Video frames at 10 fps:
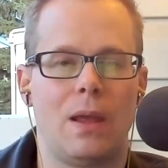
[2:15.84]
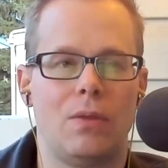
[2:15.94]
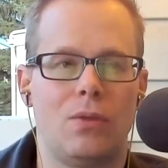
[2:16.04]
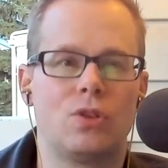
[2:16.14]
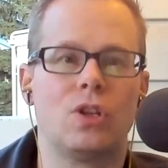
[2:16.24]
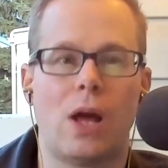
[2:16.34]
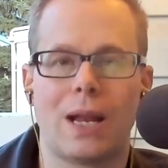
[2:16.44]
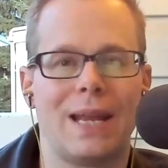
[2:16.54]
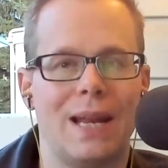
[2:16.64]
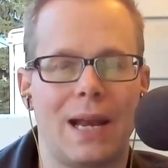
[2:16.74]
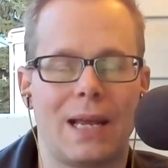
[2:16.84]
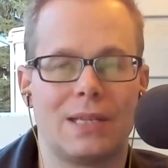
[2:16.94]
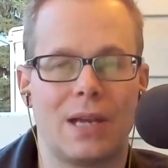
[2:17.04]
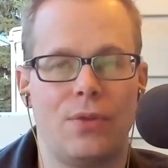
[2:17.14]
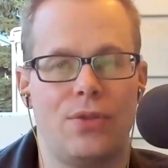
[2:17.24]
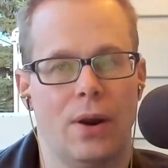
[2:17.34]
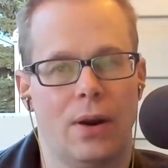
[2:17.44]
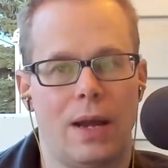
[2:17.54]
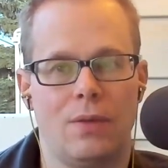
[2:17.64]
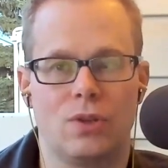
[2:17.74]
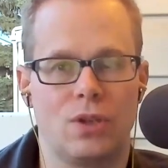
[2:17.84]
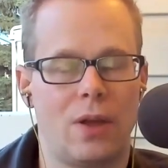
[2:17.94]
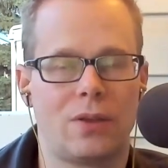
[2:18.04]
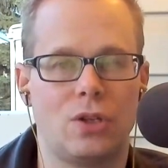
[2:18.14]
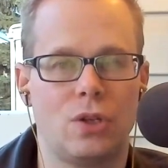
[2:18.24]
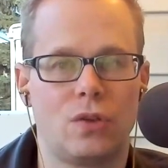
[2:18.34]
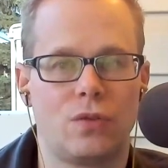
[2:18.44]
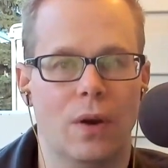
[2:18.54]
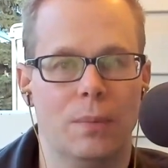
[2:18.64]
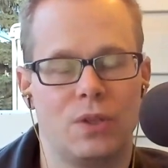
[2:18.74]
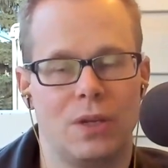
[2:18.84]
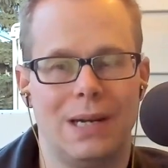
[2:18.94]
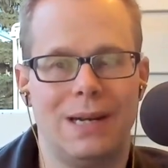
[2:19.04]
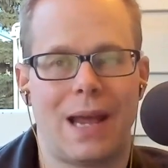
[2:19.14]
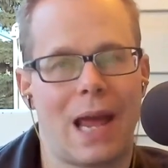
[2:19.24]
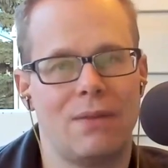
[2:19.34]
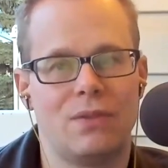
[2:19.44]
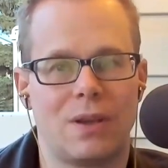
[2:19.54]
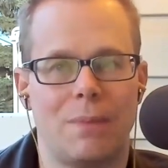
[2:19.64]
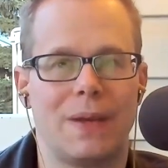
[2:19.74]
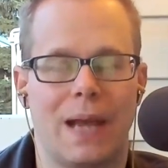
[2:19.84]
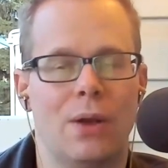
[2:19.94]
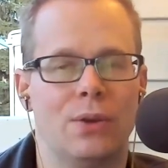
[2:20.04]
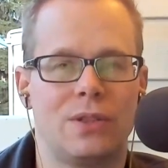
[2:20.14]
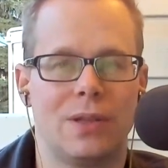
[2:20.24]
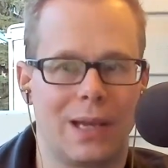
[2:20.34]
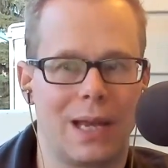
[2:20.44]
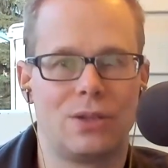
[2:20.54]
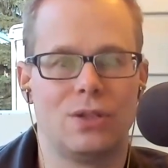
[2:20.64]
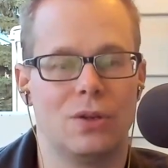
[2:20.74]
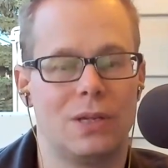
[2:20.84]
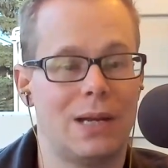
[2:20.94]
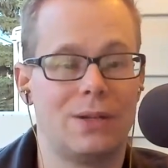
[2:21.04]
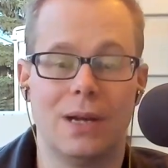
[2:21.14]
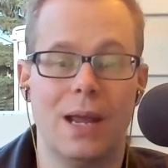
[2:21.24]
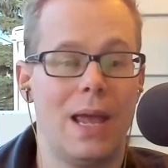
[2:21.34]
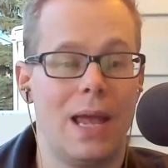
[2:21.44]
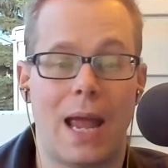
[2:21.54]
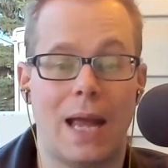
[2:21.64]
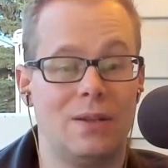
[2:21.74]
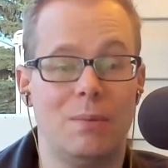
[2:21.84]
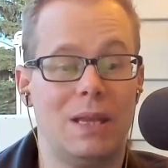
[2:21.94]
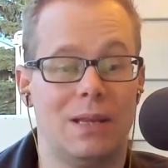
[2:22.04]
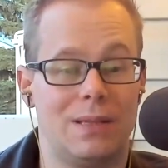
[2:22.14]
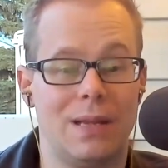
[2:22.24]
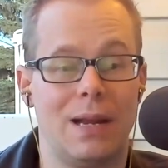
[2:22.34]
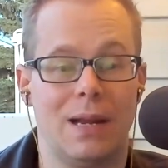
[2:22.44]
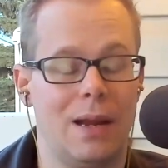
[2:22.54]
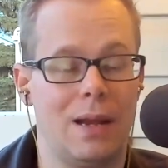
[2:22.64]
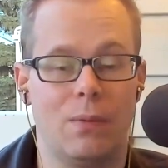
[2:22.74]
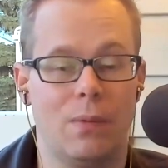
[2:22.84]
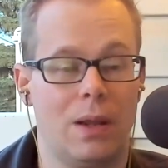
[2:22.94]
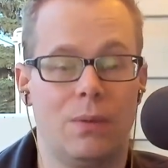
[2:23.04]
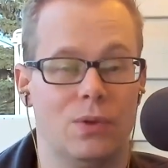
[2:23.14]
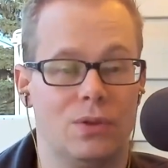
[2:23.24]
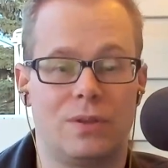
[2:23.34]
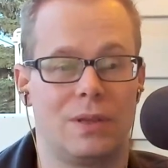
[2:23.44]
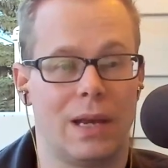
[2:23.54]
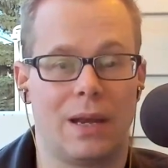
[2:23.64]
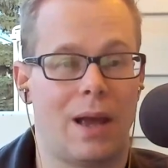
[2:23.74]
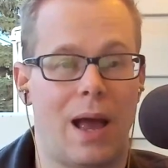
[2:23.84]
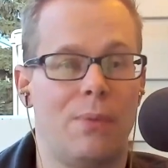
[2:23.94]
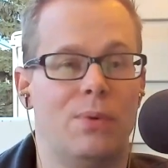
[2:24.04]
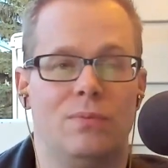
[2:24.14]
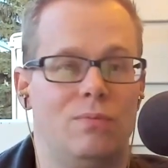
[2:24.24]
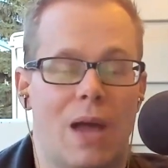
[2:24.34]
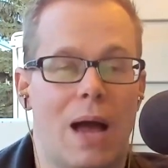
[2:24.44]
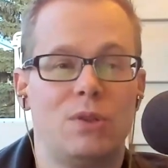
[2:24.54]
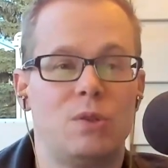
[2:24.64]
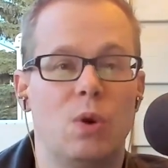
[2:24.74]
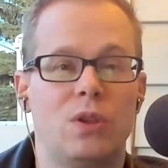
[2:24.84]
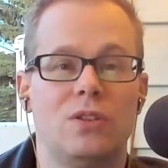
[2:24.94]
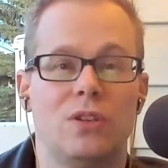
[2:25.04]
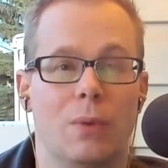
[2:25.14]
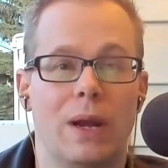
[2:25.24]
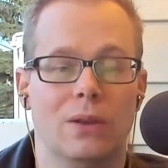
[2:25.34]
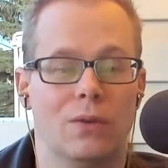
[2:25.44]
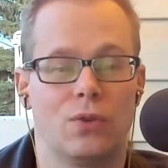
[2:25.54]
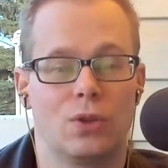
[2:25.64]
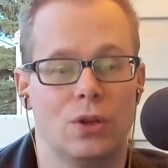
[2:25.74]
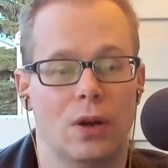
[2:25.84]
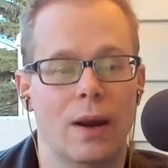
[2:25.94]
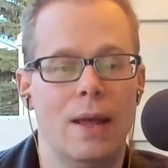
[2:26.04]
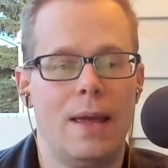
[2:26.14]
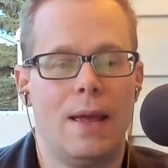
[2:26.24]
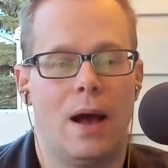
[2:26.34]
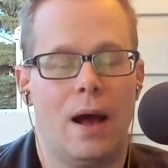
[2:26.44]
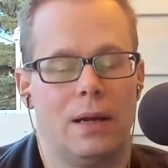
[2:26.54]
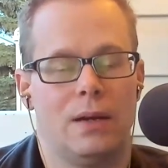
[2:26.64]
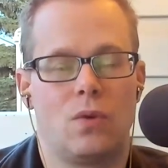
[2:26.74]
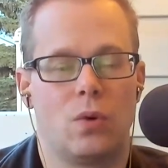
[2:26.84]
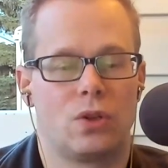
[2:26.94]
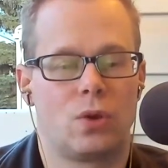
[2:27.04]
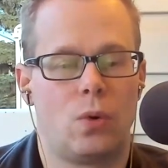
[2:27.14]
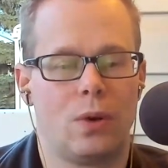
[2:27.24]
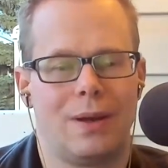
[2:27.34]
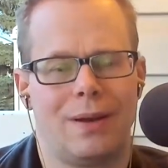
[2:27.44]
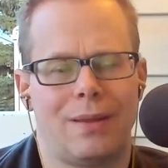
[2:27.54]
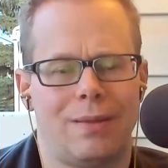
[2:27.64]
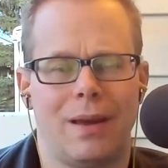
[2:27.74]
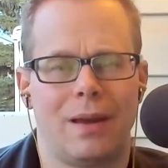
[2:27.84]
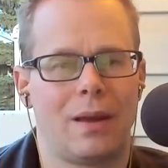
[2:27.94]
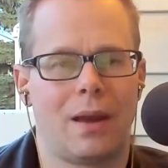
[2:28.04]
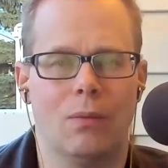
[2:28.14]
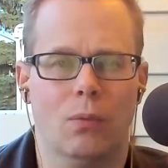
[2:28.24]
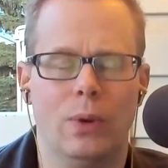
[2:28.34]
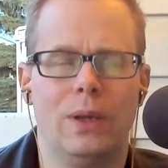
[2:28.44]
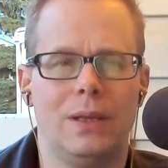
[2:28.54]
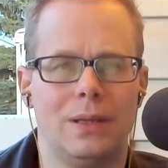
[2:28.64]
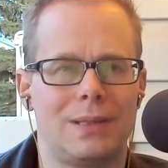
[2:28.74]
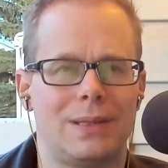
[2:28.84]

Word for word: there's a lot of Connecticut's out there and there's a lot to choose from. So you need to have something else that catches your attention. And to me, this did it. It, it was like, I would I would smoke these in the regular for sure. Uh, and of course, Joya, I think, really